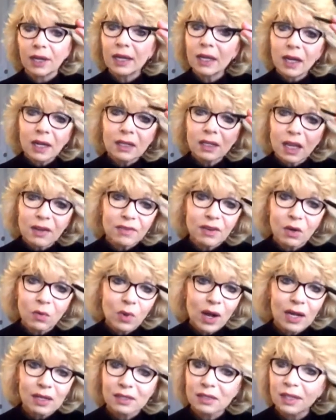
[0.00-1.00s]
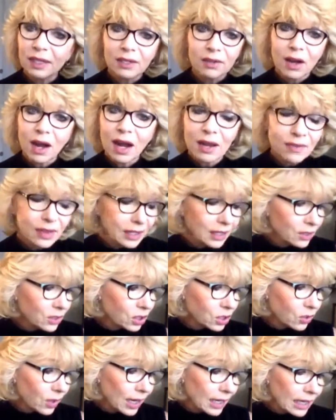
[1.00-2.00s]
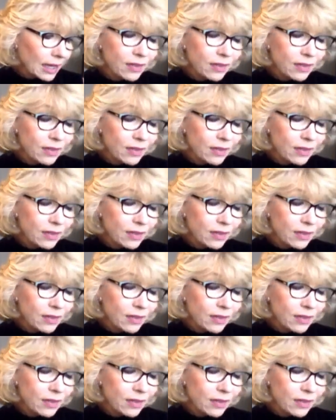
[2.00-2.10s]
And I love our wax liner. I think it's great.